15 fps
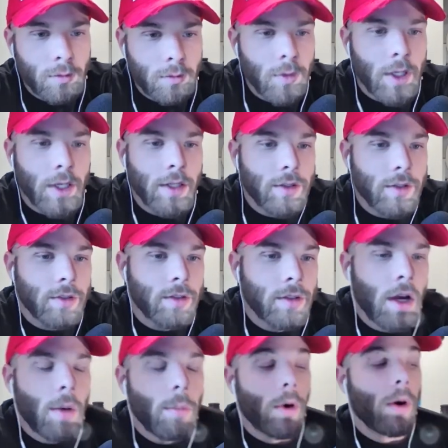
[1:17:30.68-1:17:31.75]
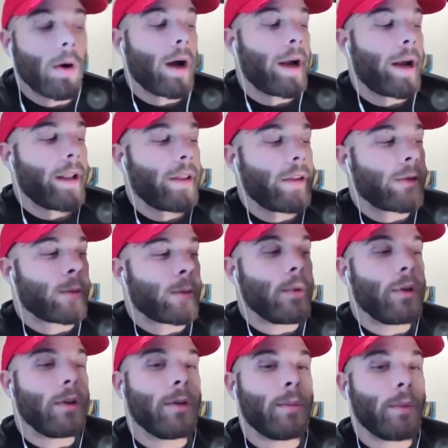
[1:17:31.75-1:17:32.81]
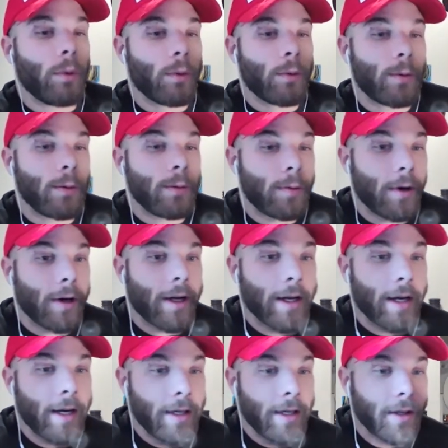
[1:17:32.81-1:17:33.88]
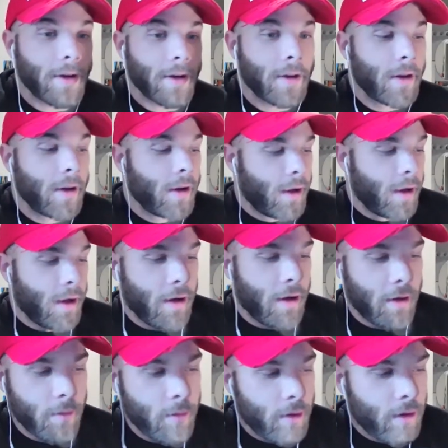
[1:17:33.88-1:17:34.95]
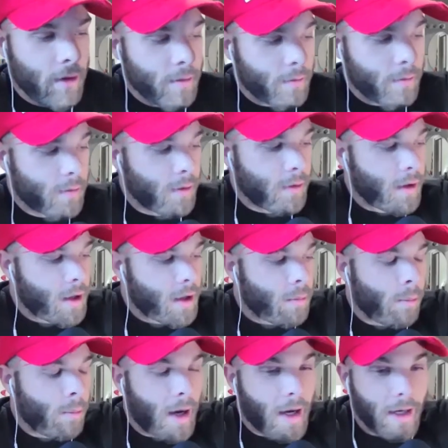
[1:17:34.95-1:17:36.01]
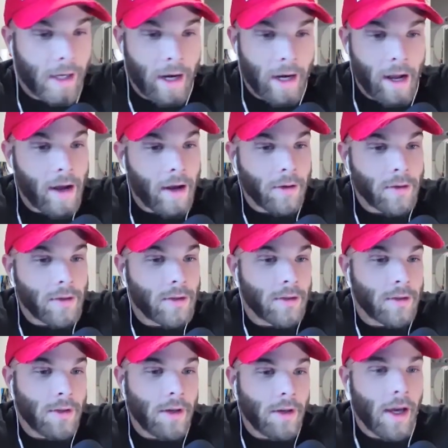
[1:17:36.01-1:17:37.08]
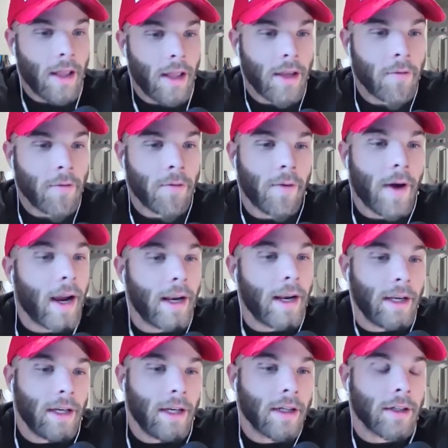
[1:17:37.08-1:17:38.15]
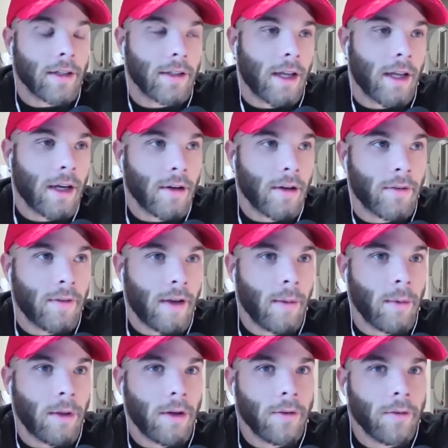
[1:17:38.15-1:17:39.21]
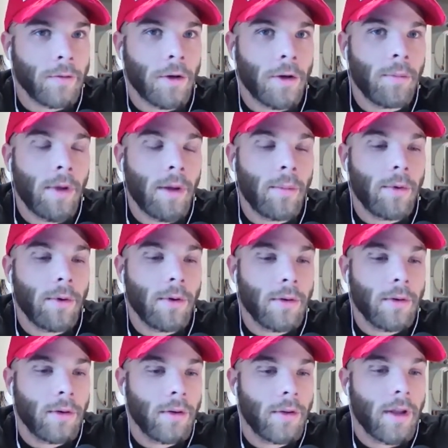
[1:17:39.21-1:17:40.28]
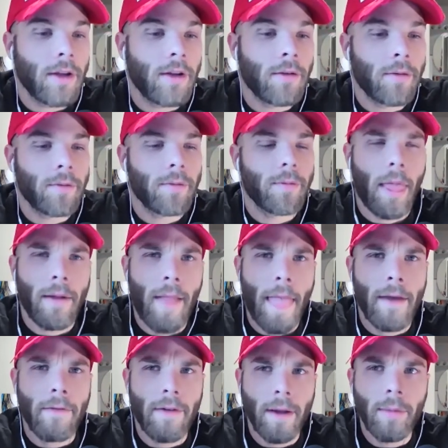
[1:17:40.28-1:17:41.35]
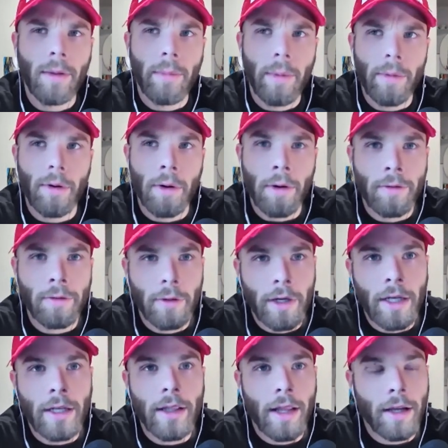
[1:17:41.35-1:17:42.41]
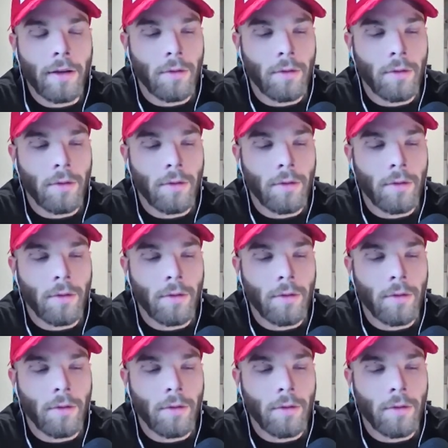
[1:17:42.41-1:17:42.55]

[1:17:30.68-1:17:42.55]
Nice. Bro, I had this really beautiful fucking idea of buying a house and then finding like a family or friend member family member or friend that you